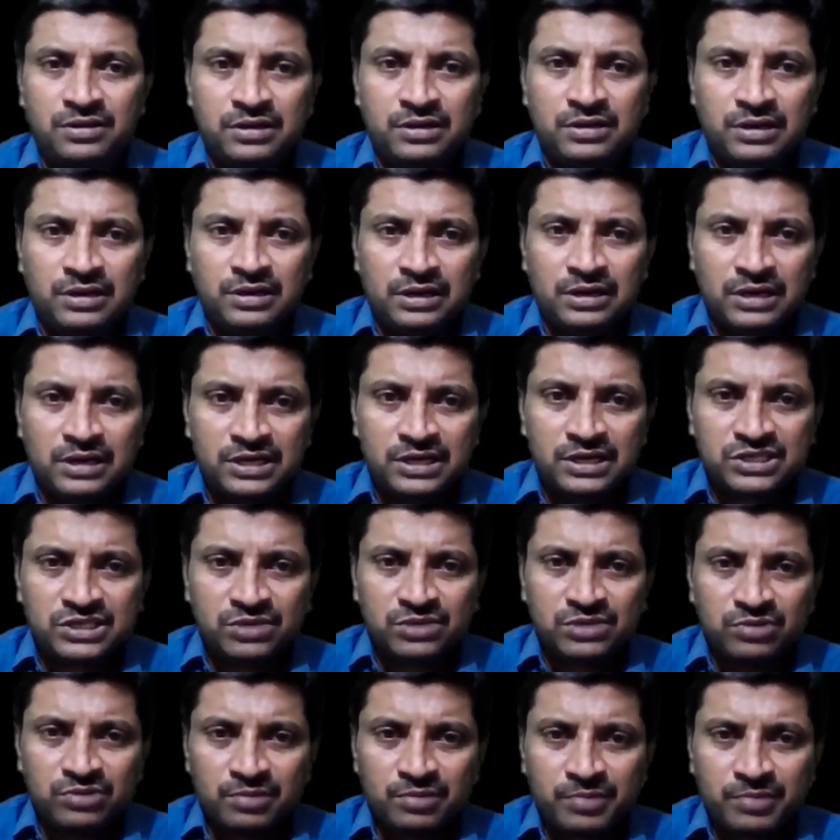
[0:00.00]
Let us give
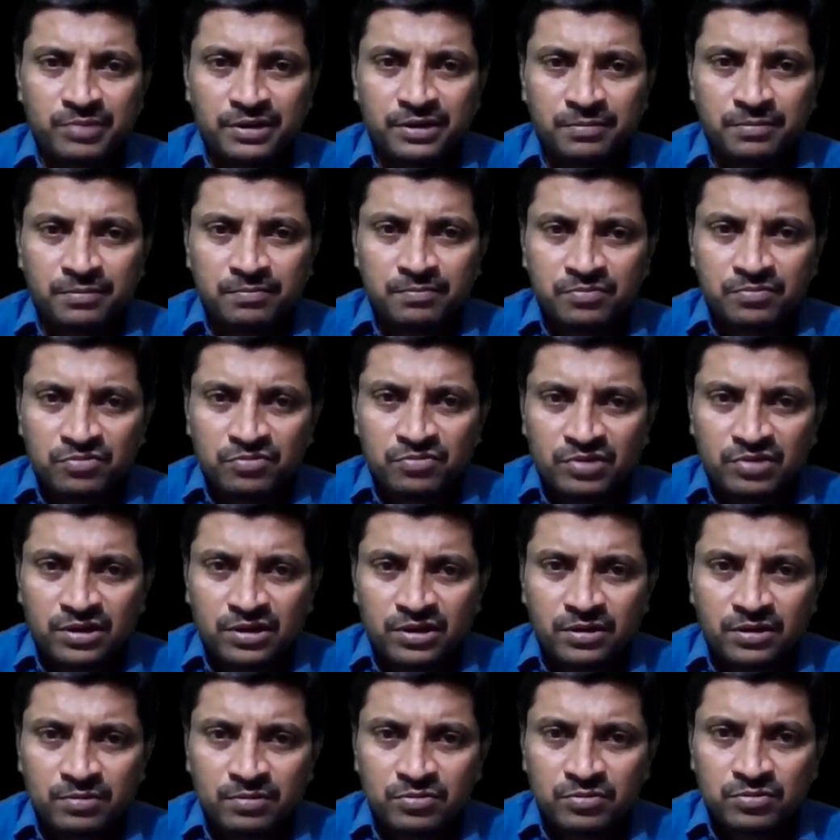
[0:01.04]
numbering 1,
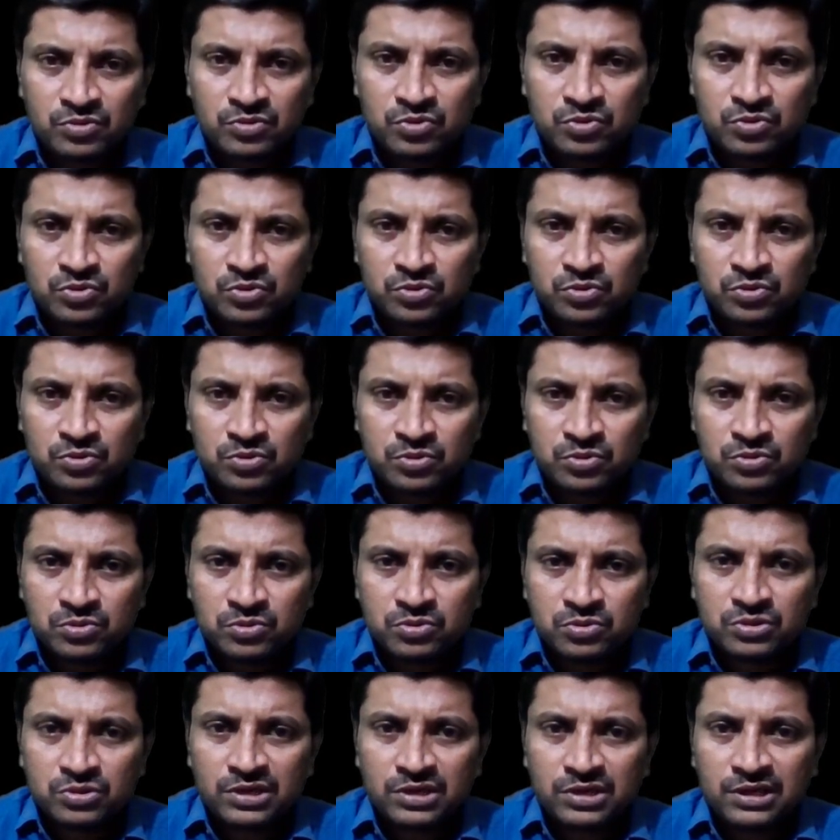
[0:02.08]
2,
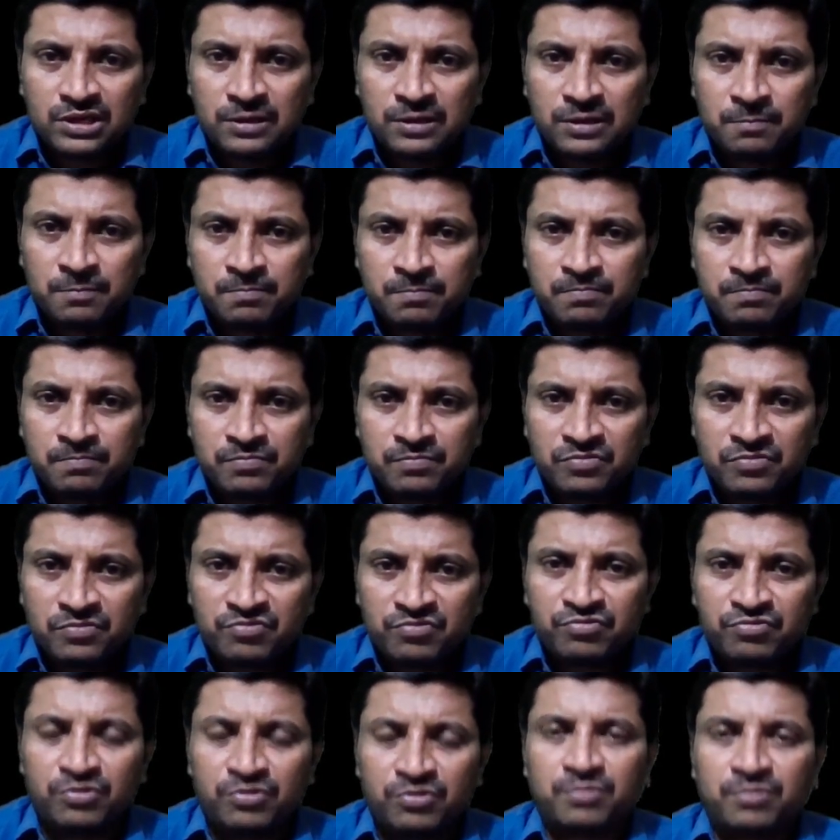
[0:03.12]
3,
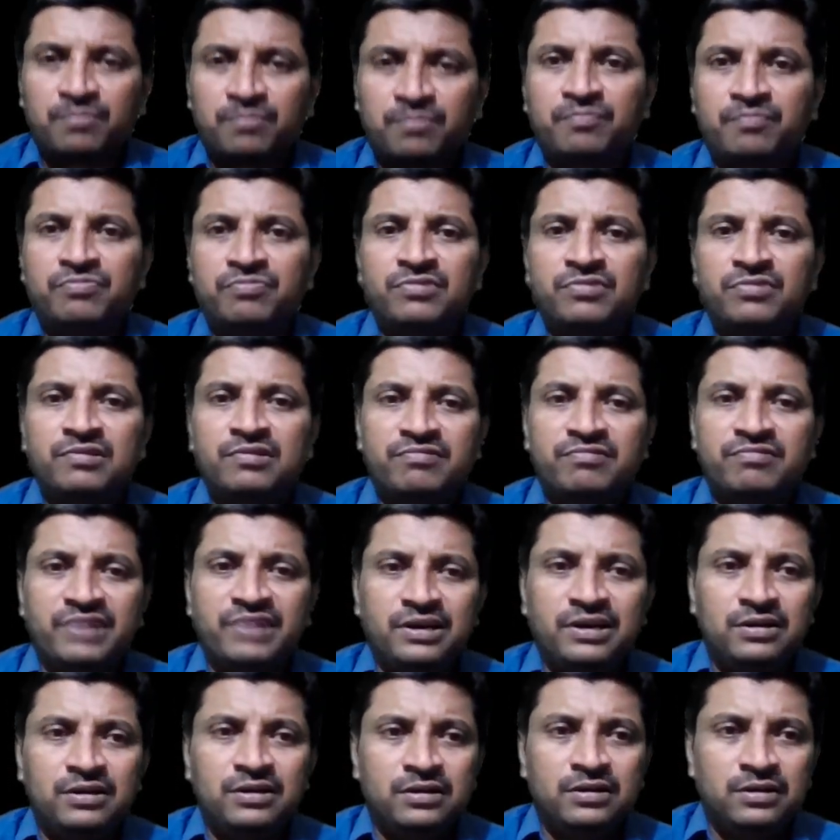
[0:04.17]
4. Fine.
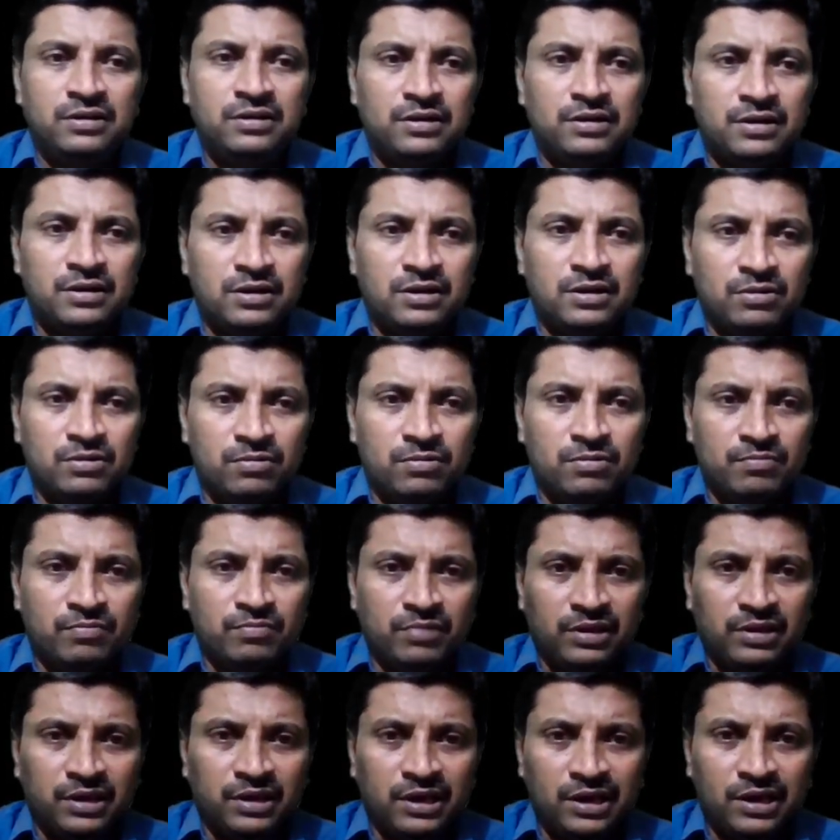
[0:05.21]
Now
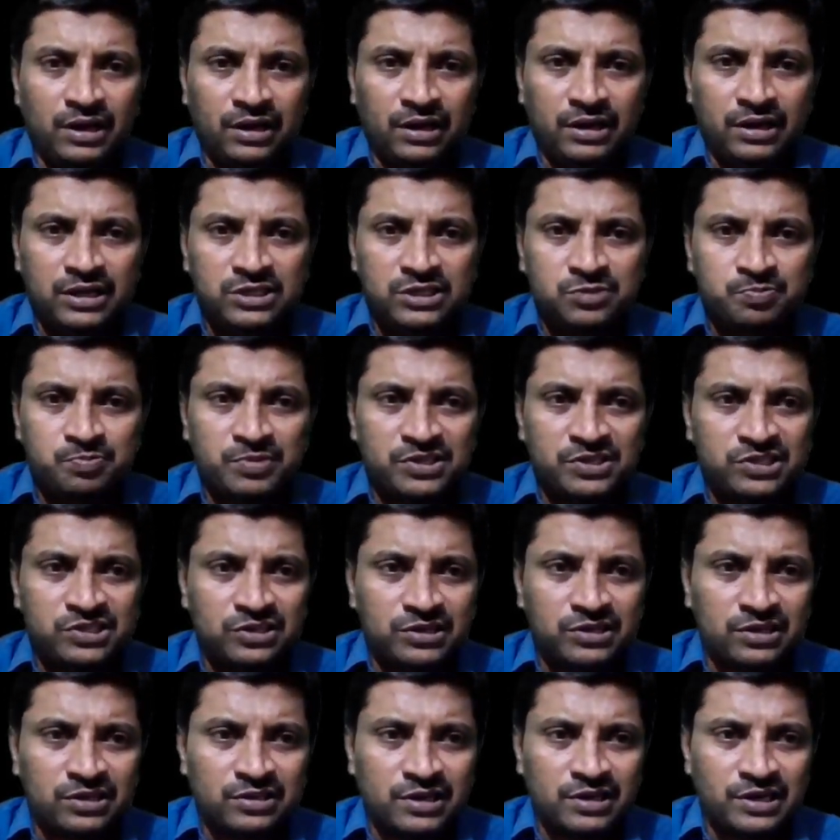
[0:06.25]
A is present
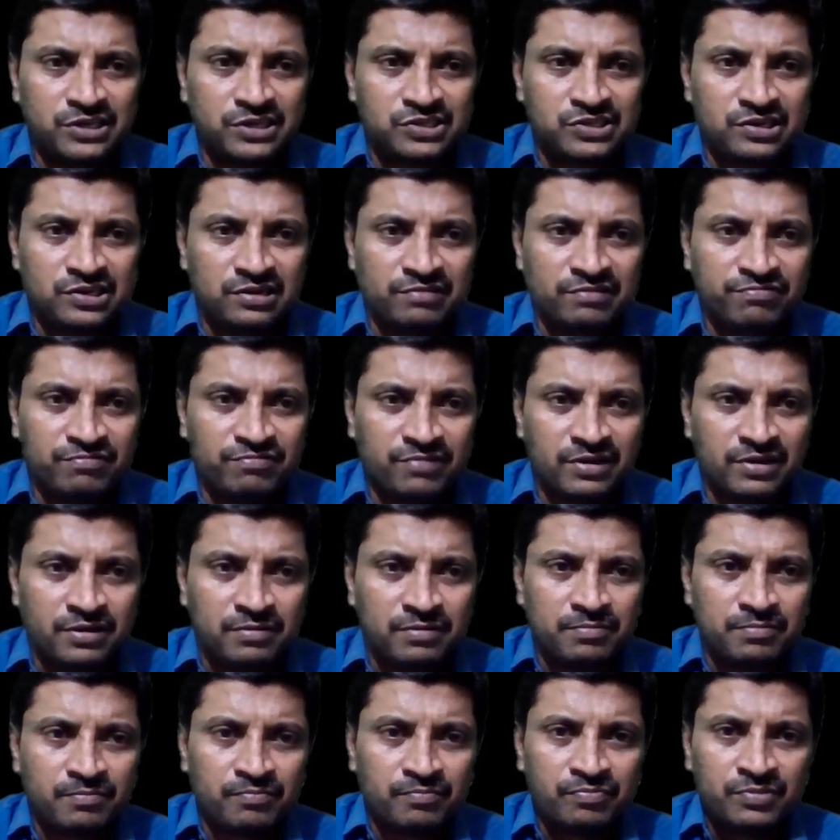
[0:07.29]
on the right side of 1,
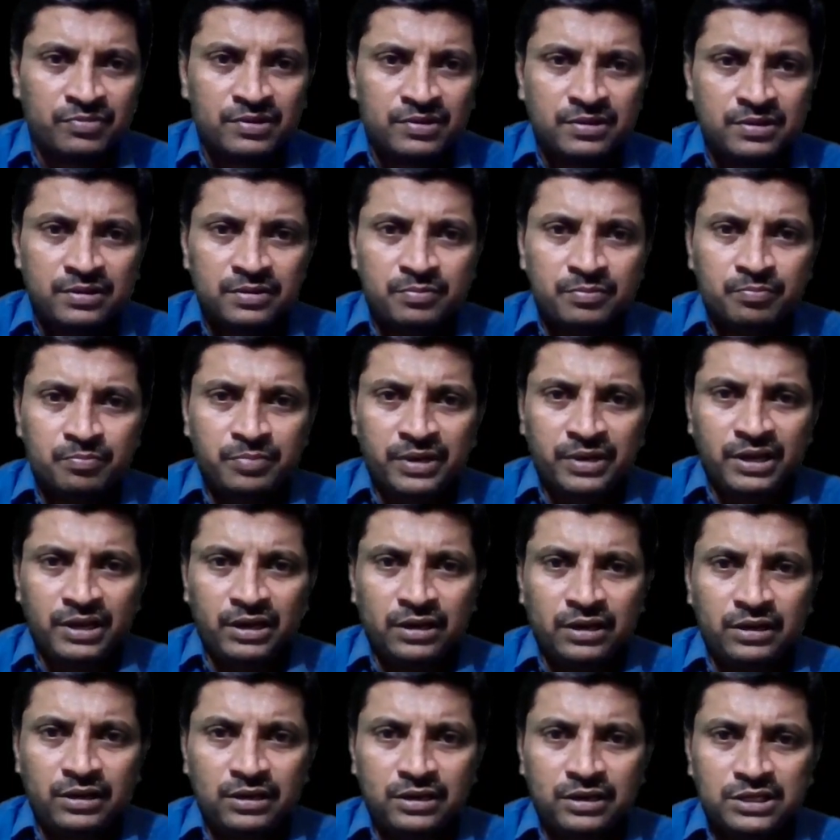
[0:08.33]
B
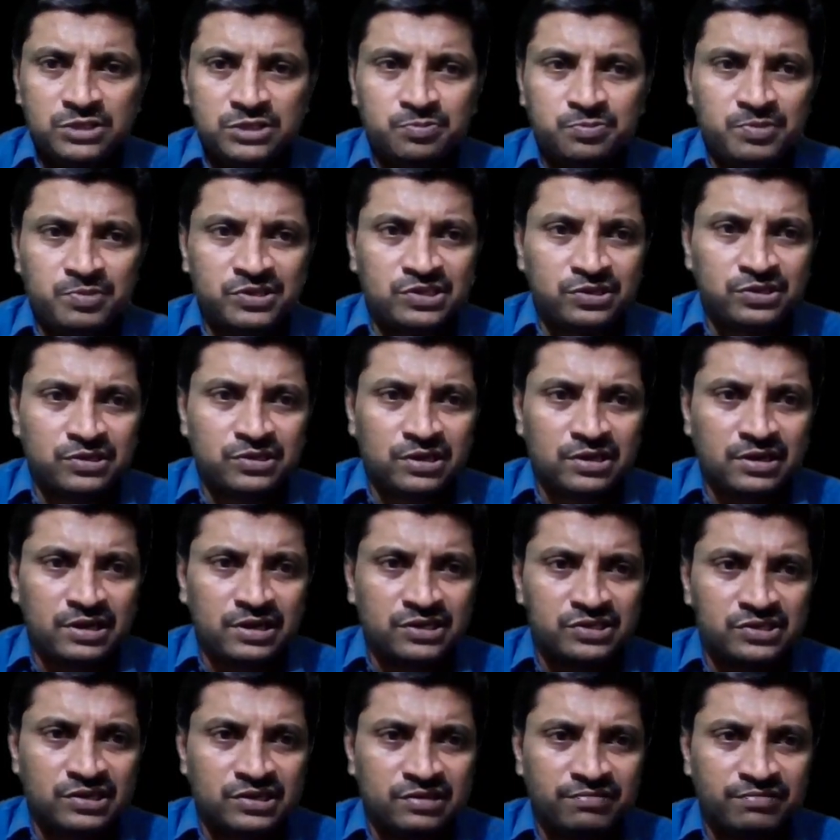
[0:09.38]
is present on right
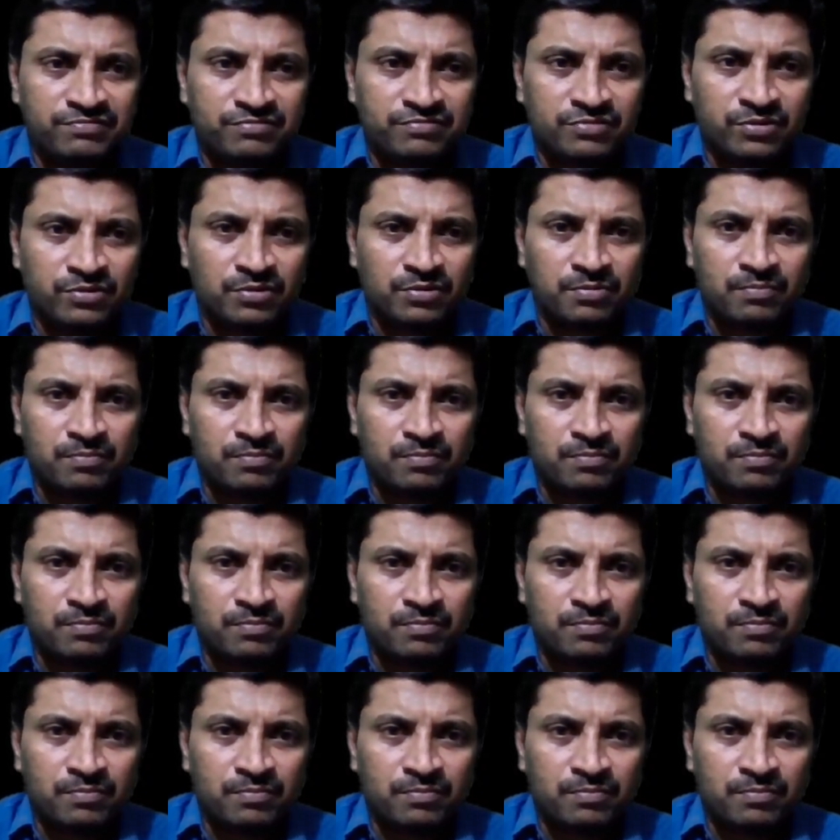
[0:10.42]
side of 4,